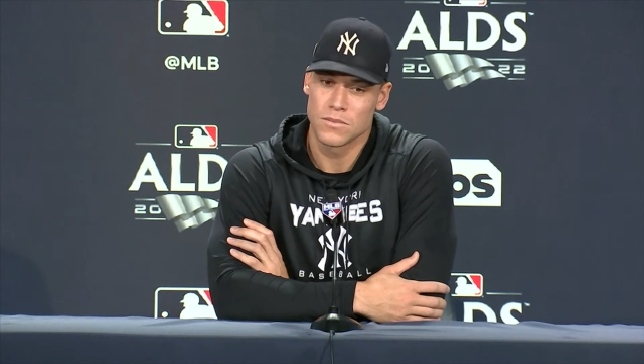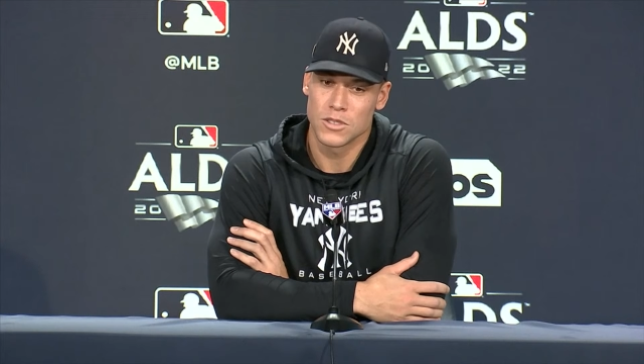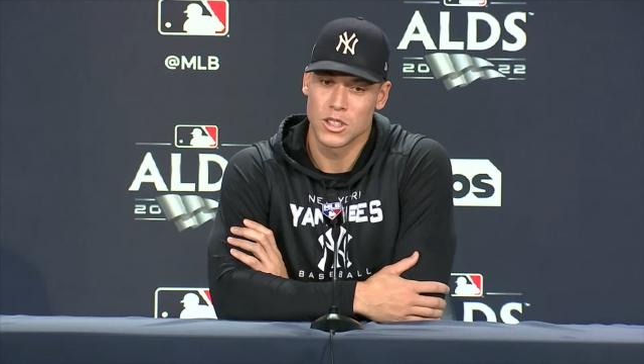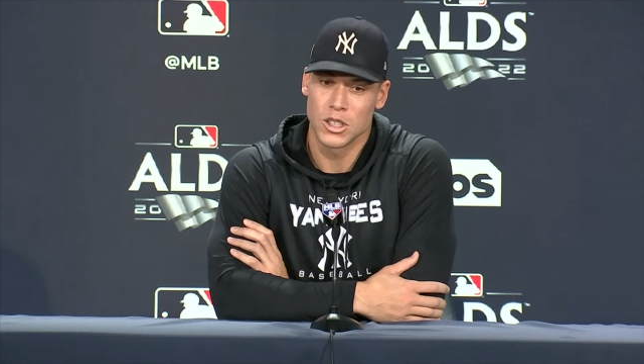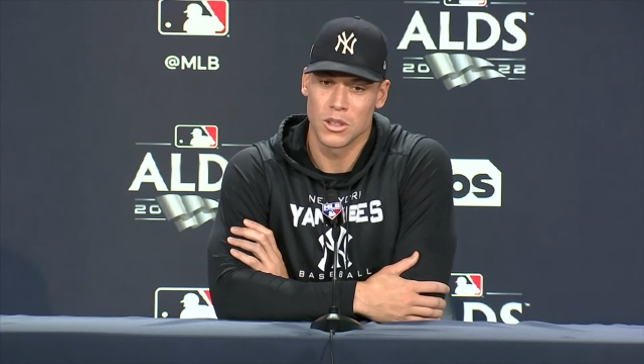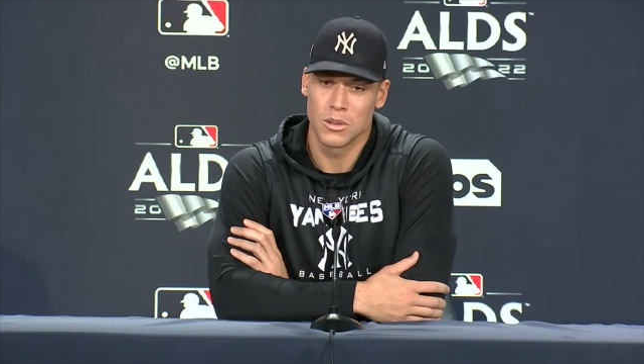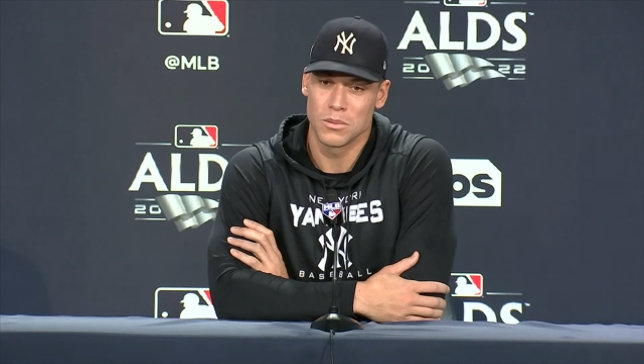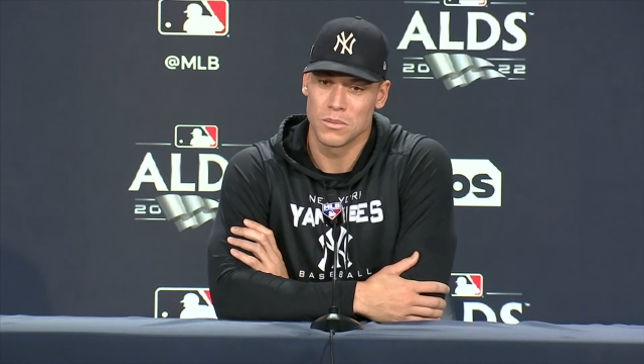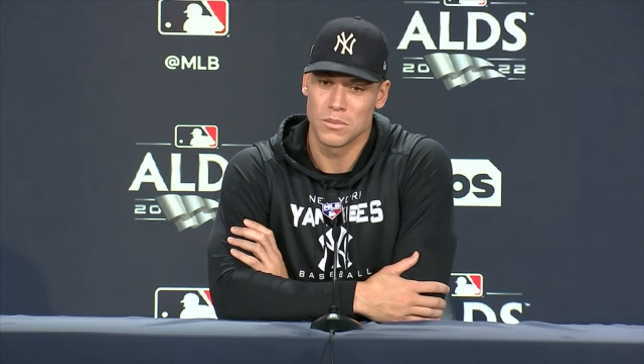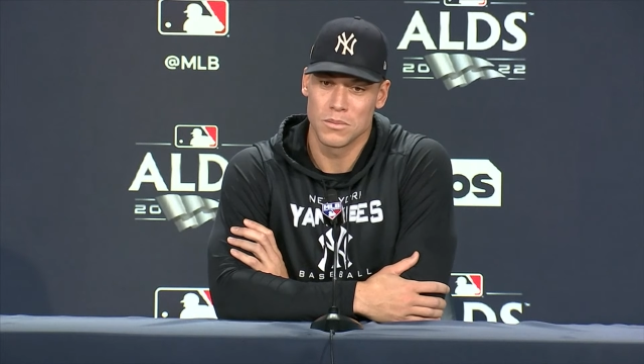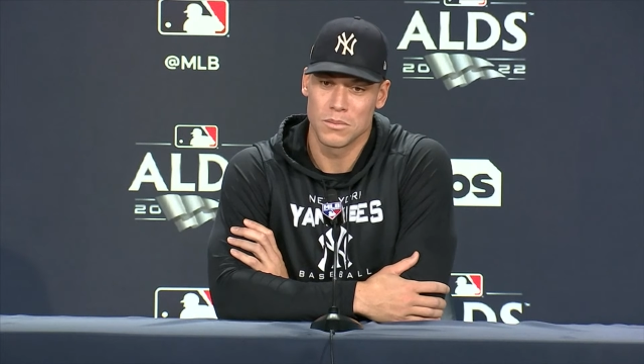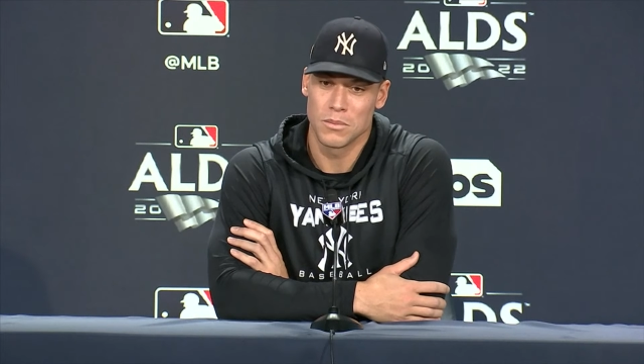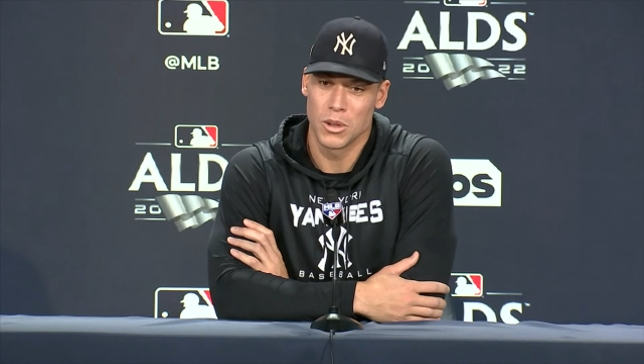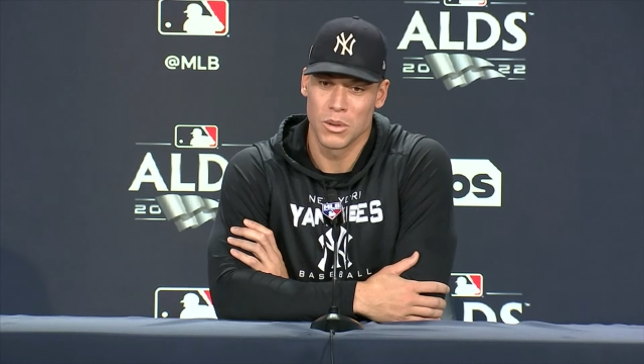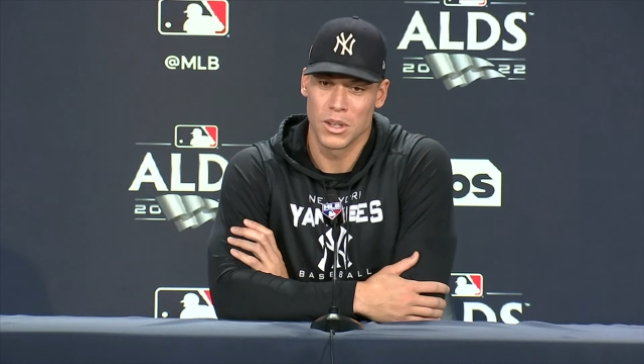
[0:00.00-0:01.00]
you know.
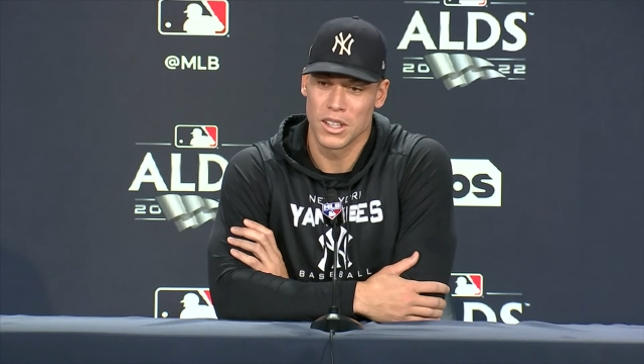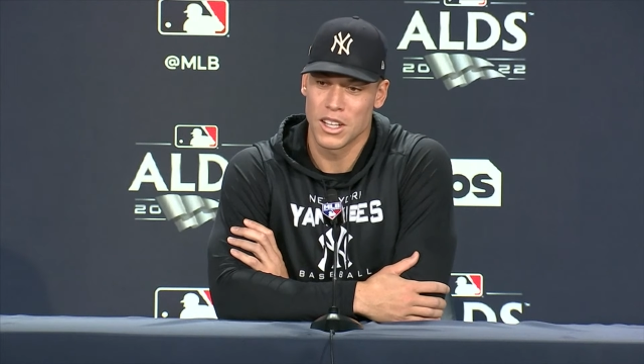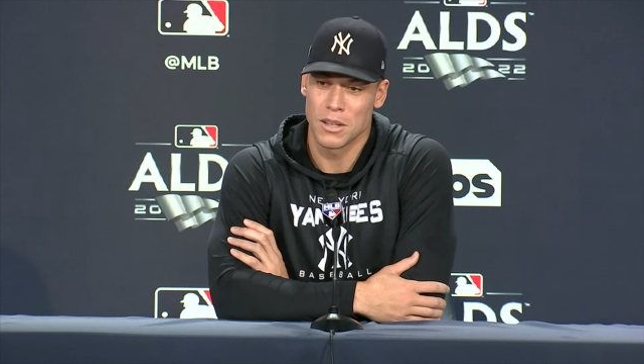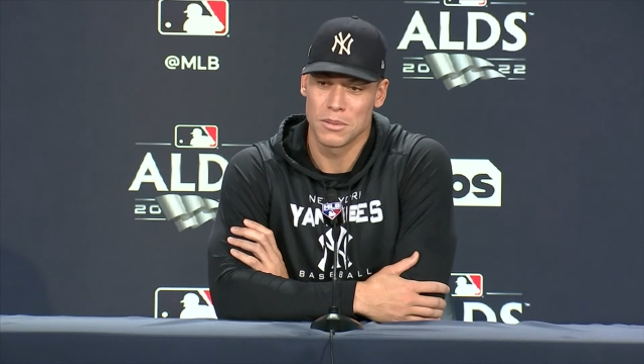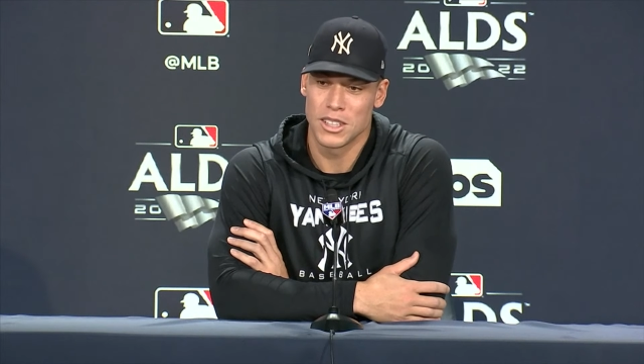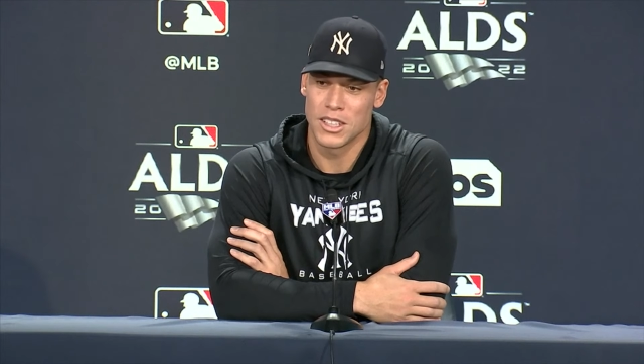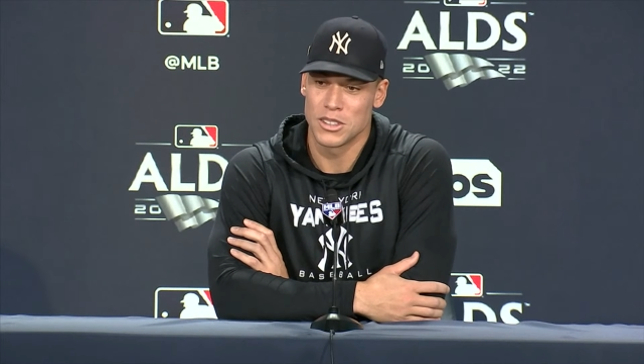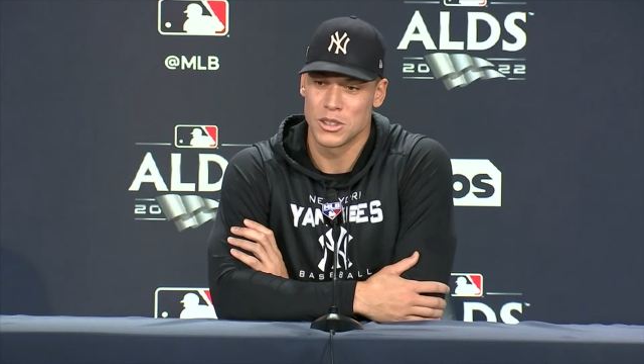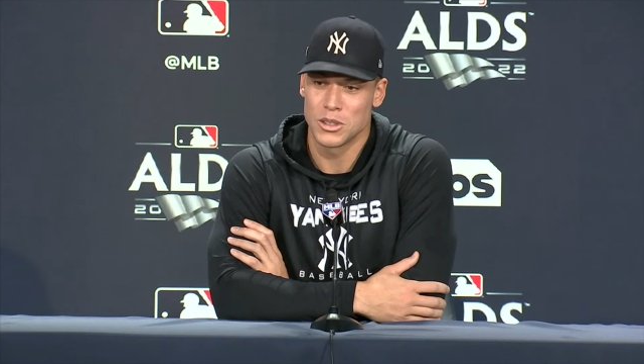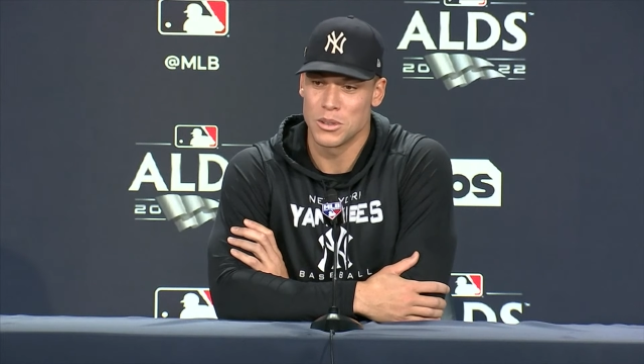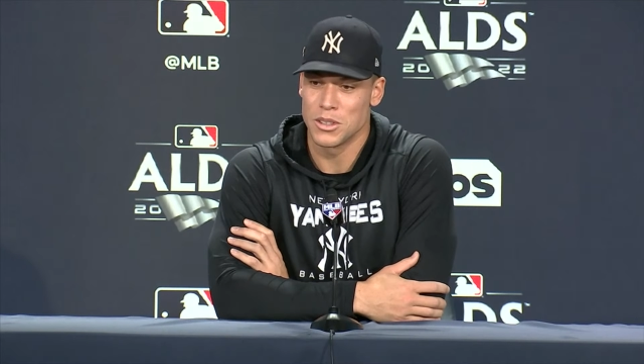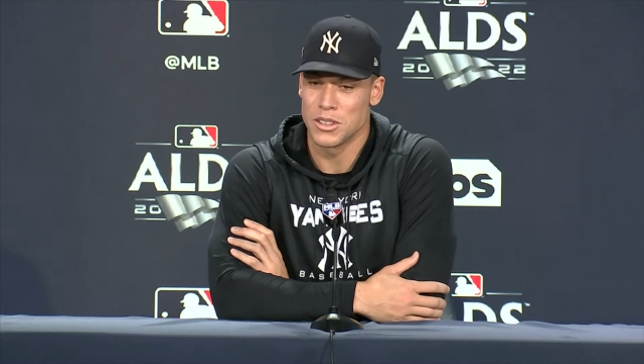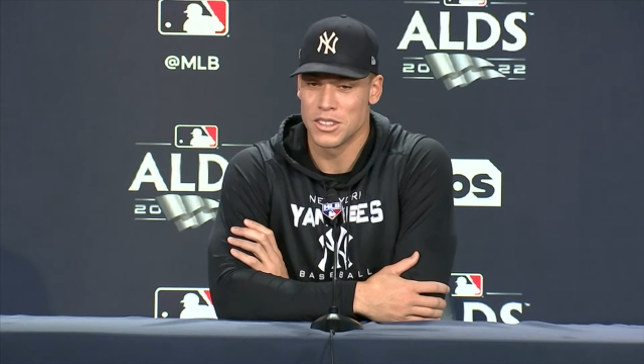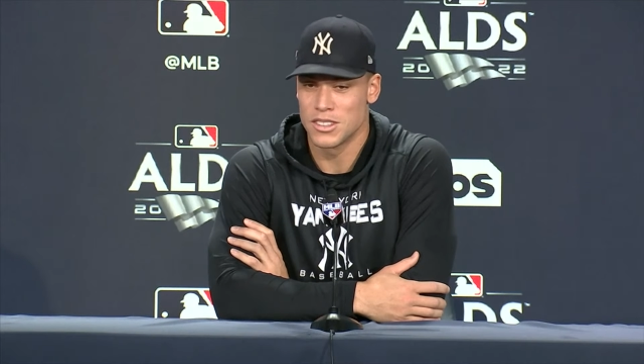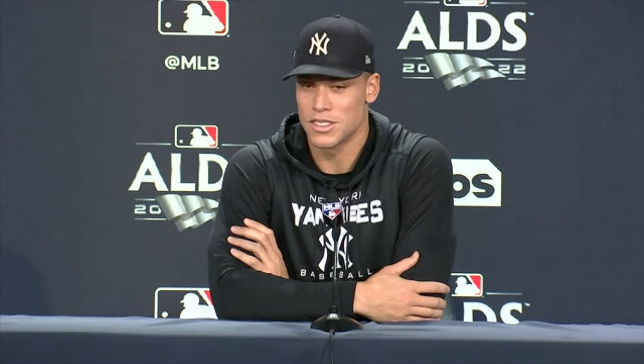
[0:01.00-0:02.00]
But when it comes down to
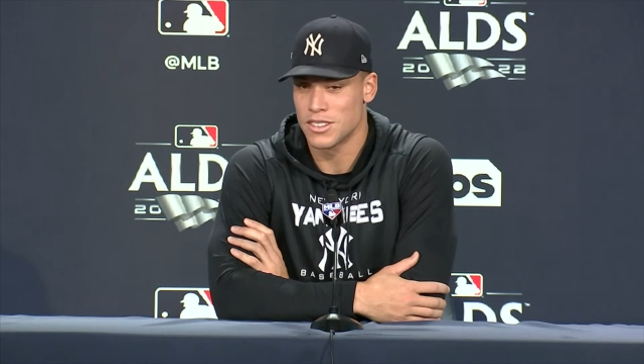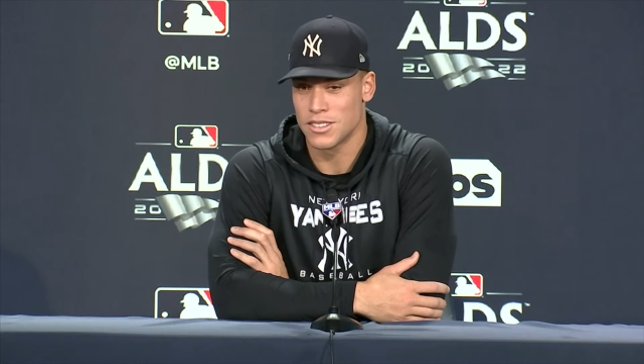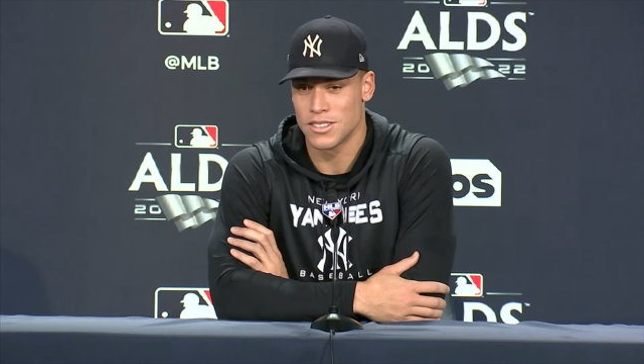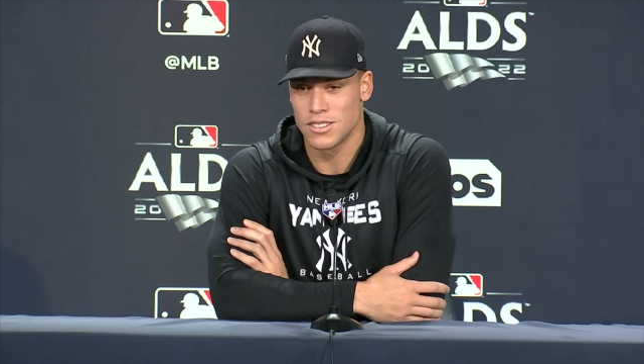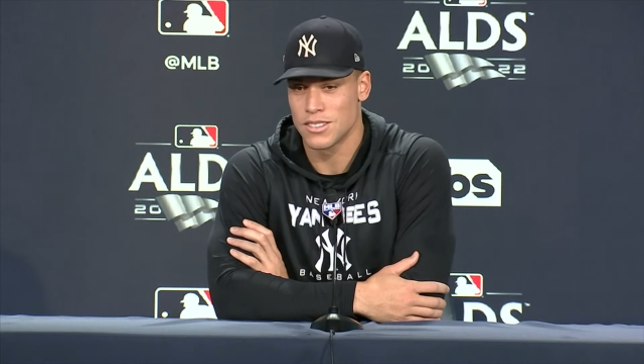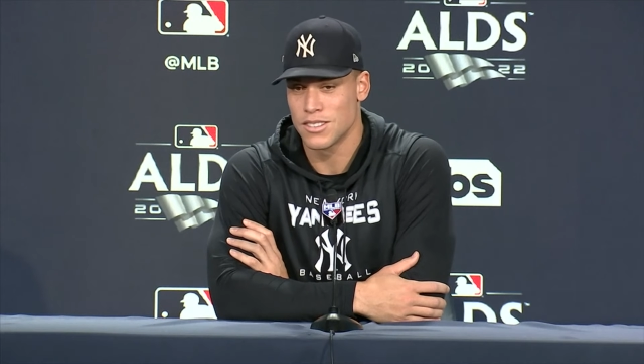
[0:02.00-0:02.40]
it, you just